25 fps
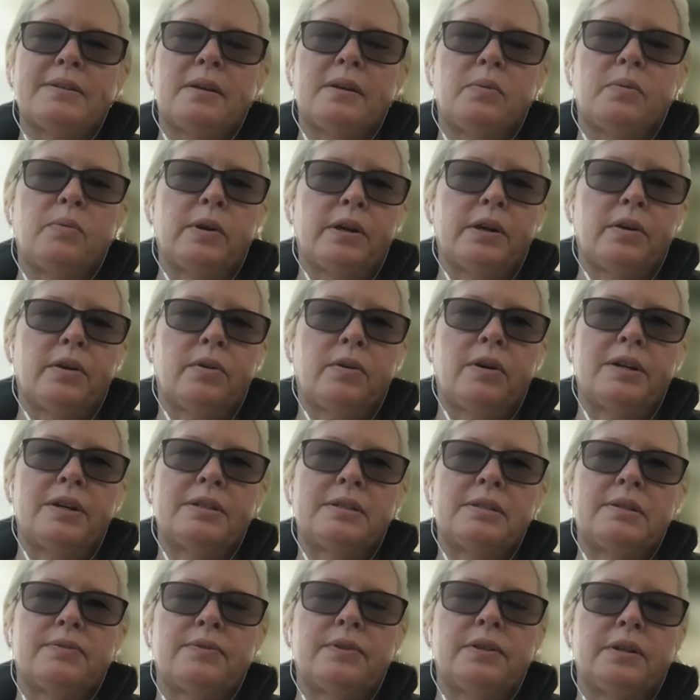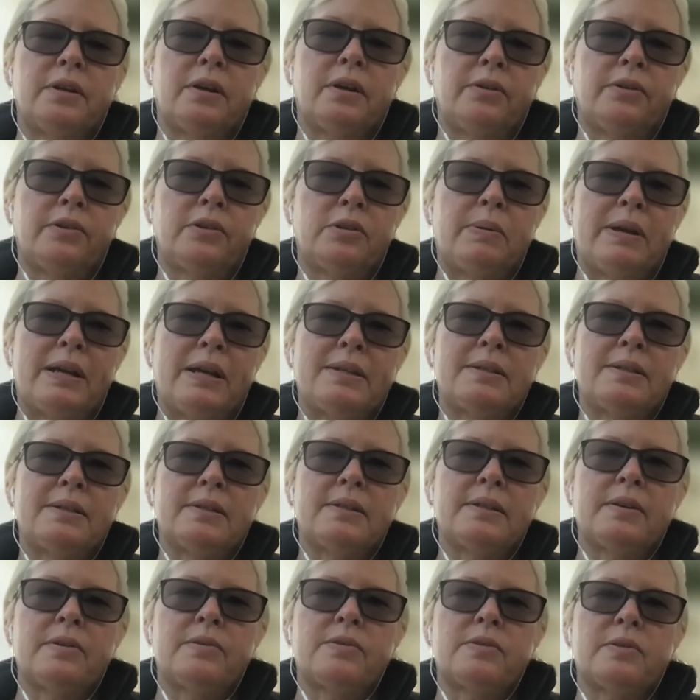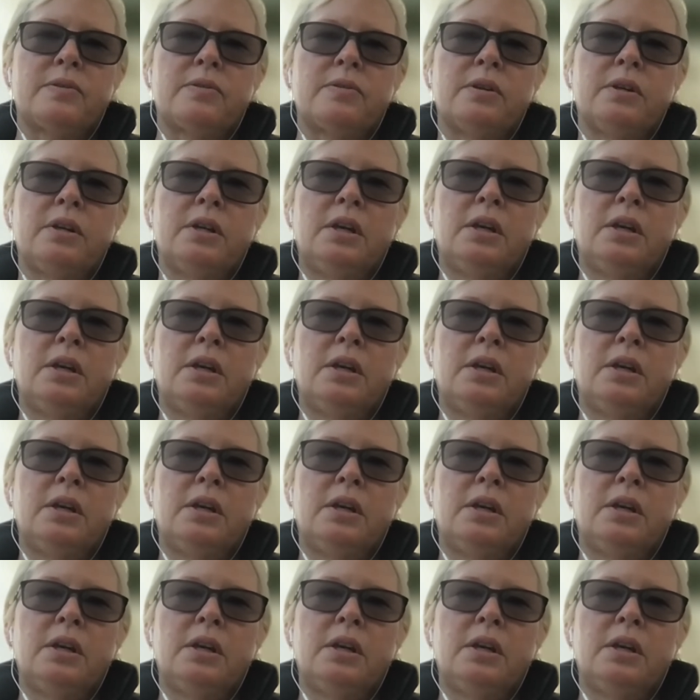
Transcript: that work across different knowledge bases. Those are